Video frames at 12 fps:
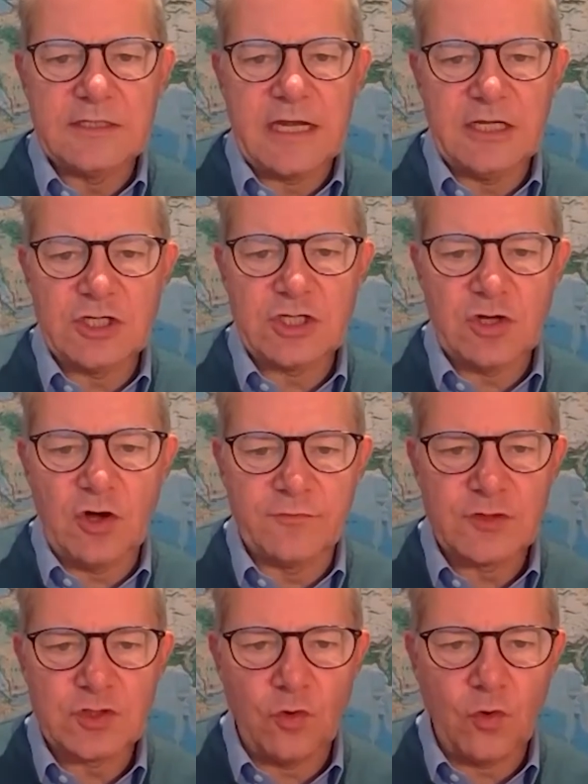Danish
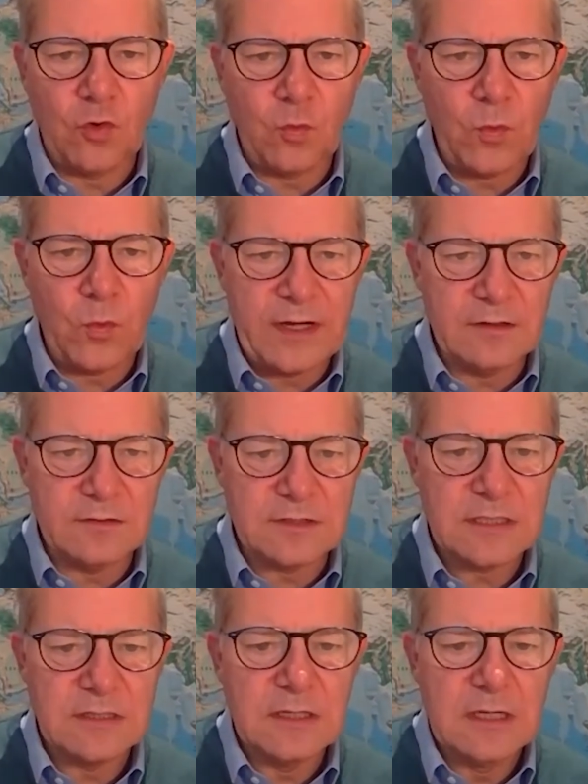offshore
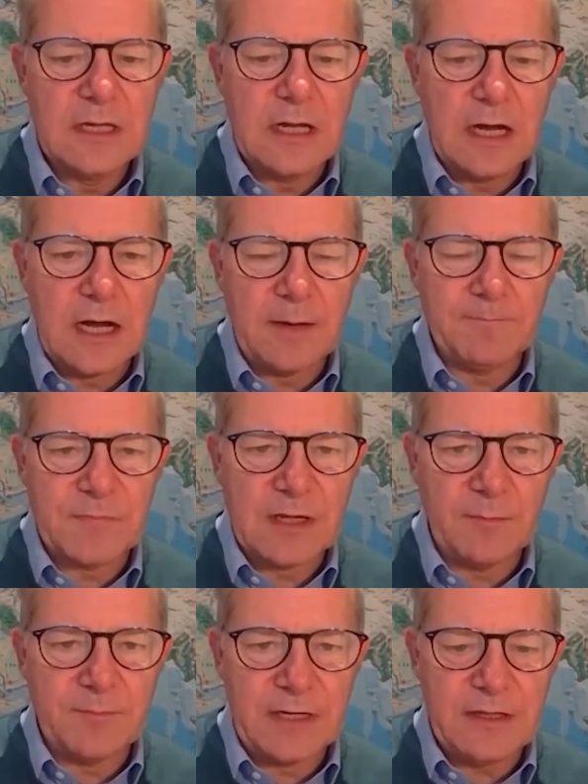wind
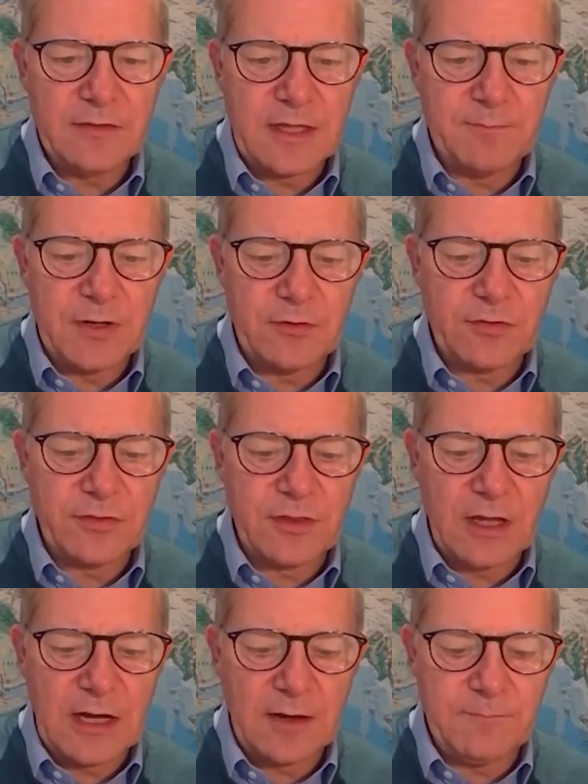company. They both
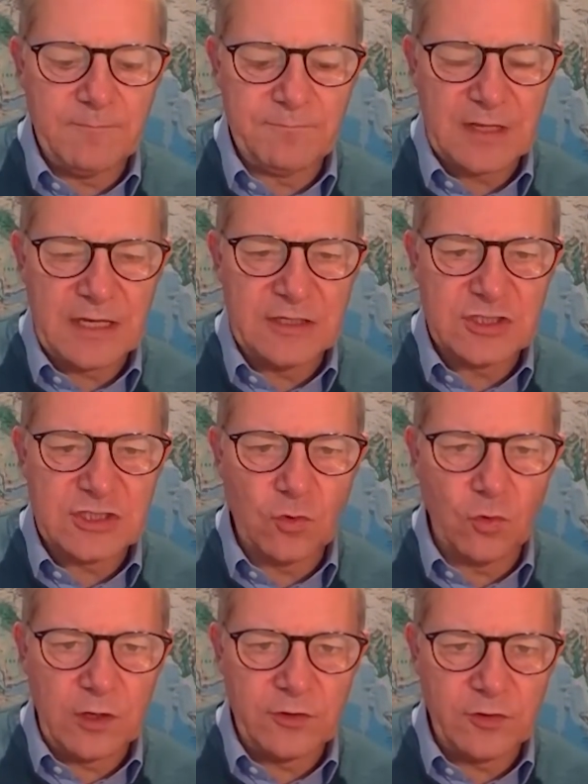
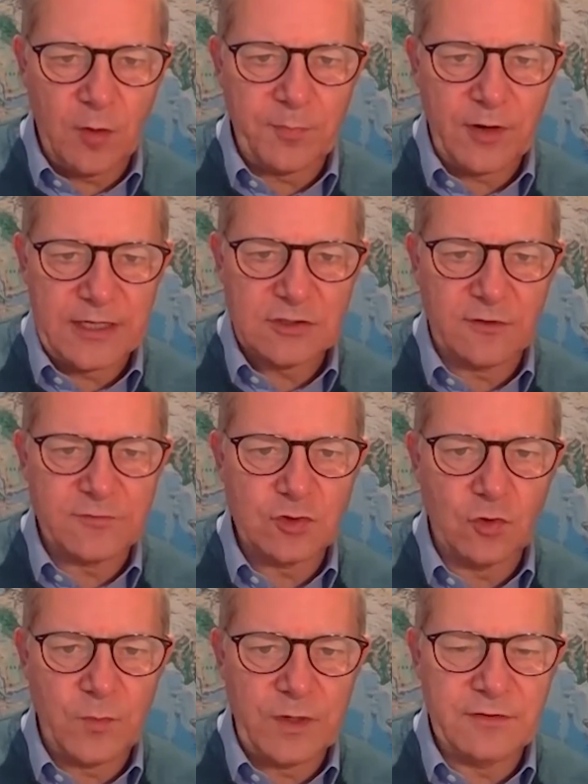install and operate
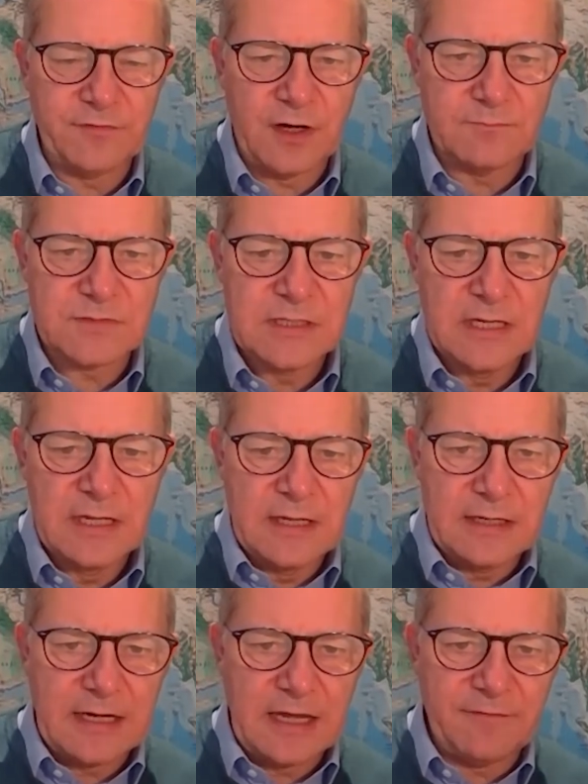offshore wind farms.
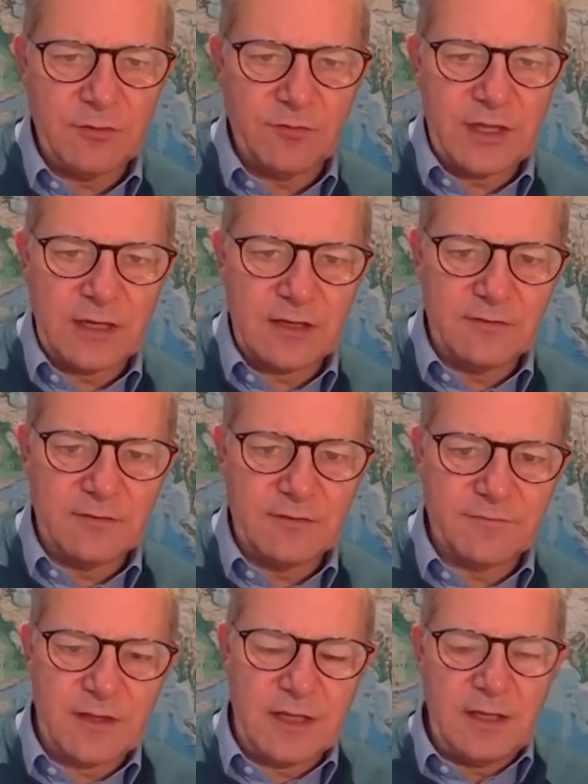Now, if you think of
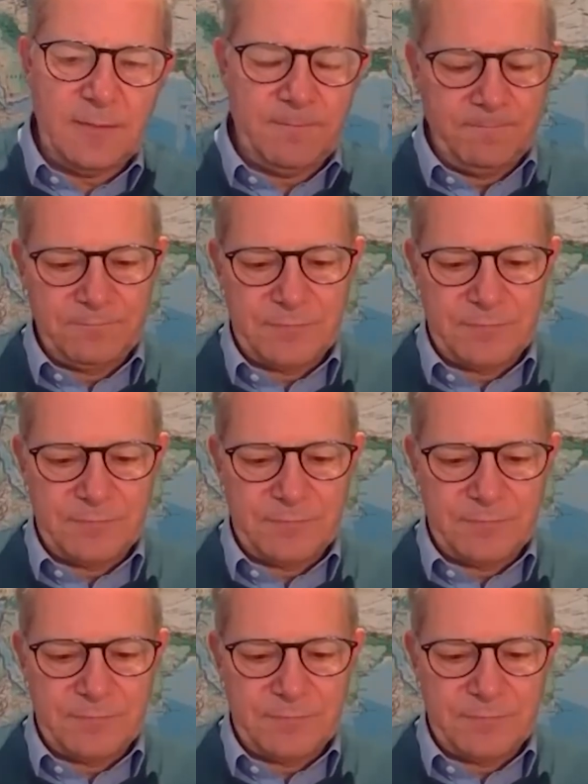the